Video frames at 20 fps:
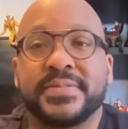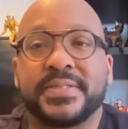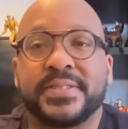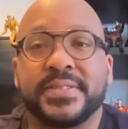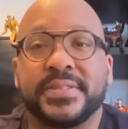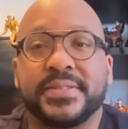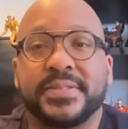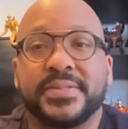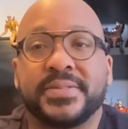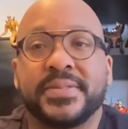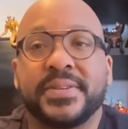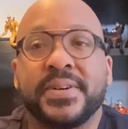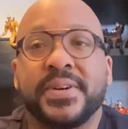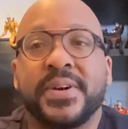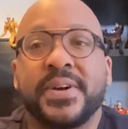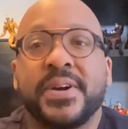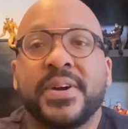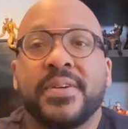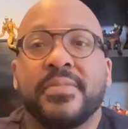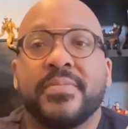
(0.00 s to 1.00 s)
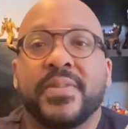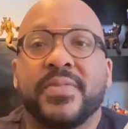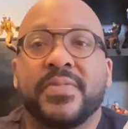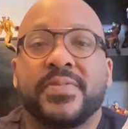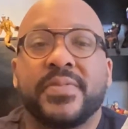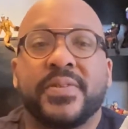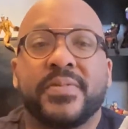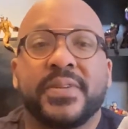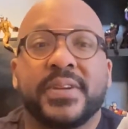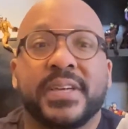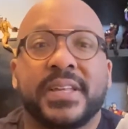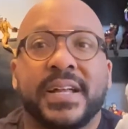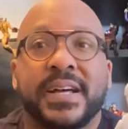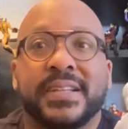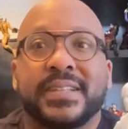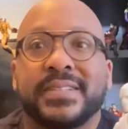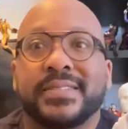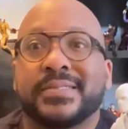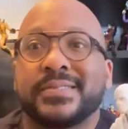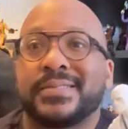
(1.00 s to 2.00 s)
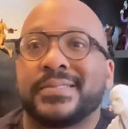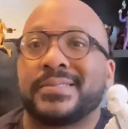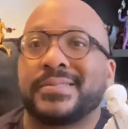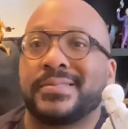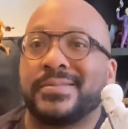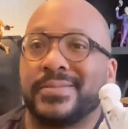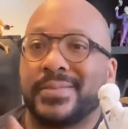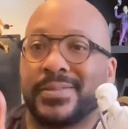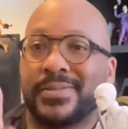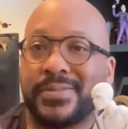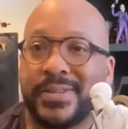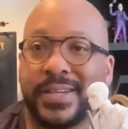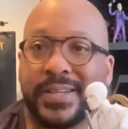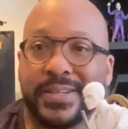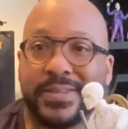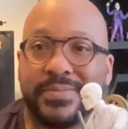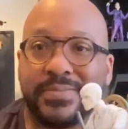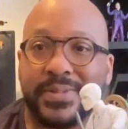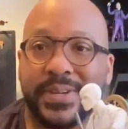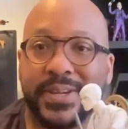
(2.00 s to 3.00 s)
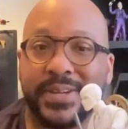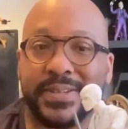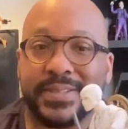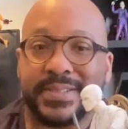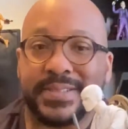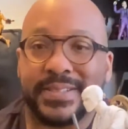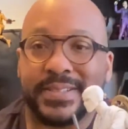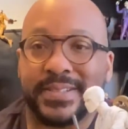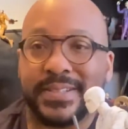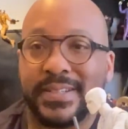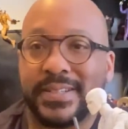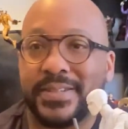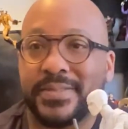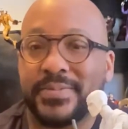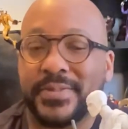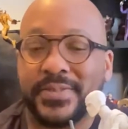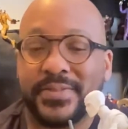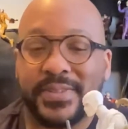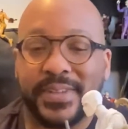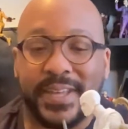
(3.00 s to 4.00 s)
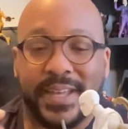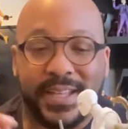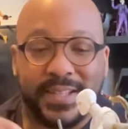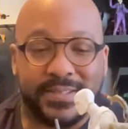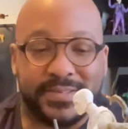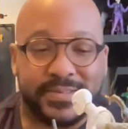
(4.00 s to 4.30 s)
So before we get out of here, let's do a quick comparison. I almost forgot.